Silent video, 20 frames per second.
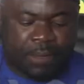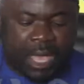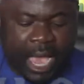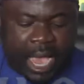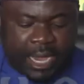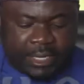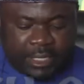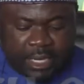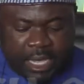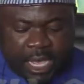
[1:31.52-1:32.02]

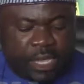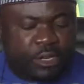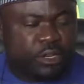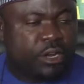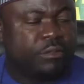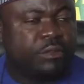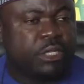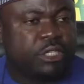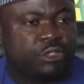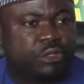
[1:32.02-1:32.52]
At the end
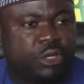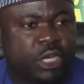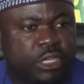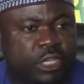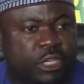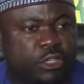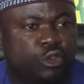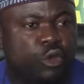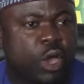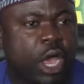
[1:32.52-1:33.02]
of the
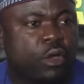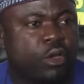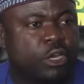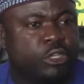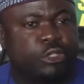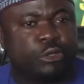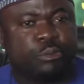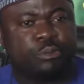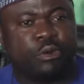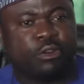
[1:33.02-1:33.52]
training, you are
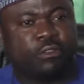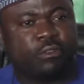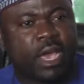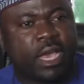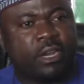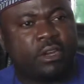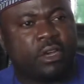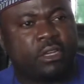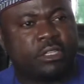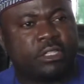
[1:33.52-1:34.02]
going to
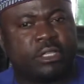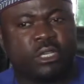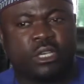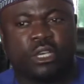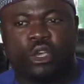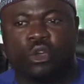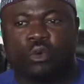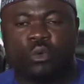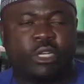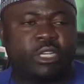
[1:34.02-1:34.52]
provide us
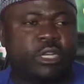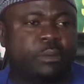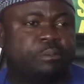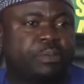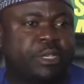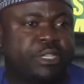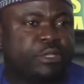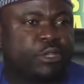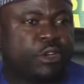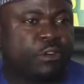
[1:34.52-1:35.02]
with a
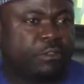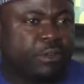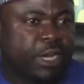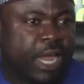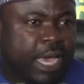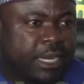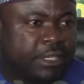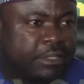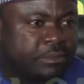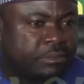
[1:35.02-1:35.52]
piece of
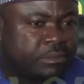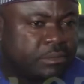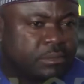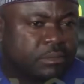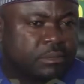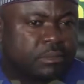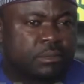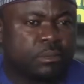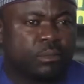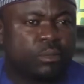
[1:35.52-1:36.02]
land
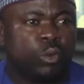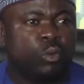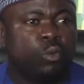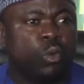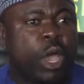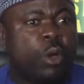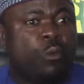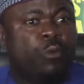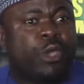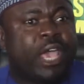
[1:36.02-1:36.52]

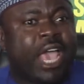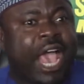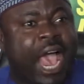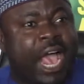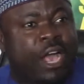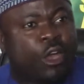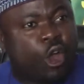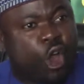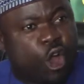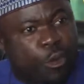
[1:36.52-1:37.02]
where we
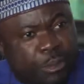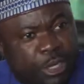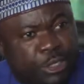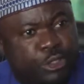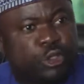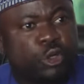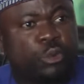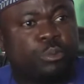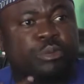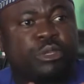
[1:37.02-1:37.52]
are coming
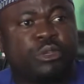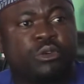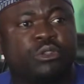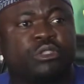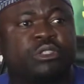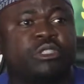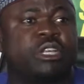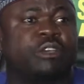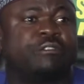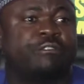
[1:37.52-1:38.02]
to
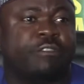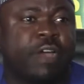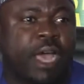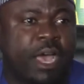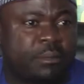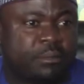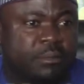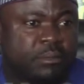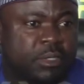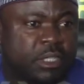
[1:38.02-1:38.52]
build the
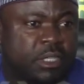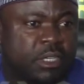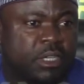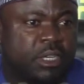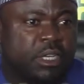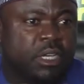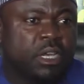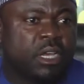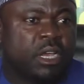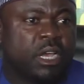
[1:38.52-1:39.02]
farm
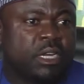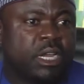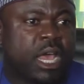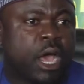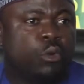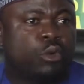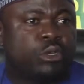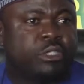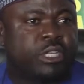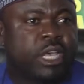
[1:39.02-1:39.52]

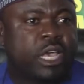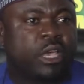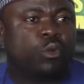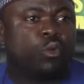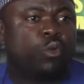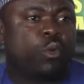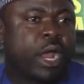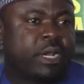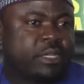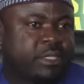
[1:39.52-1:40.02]
that will take
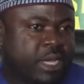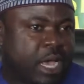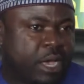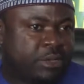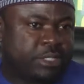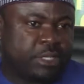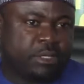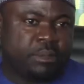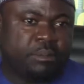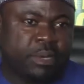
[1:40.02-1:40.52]

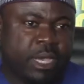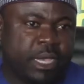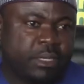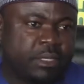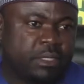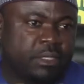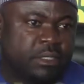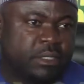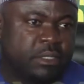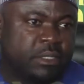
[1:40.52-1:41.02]
1,000 beds.
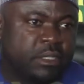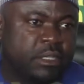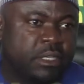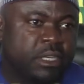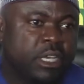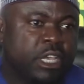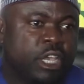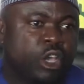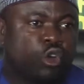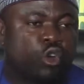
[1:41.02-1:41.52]

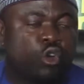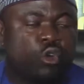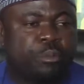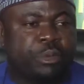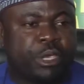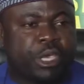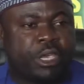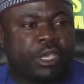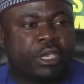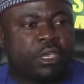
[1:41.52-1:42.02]
It could
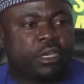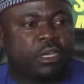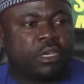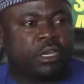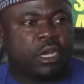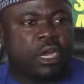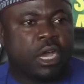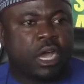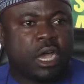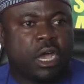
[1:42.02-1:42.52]
be
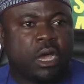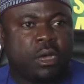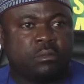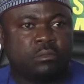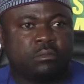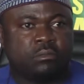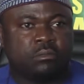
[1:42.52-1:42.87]
a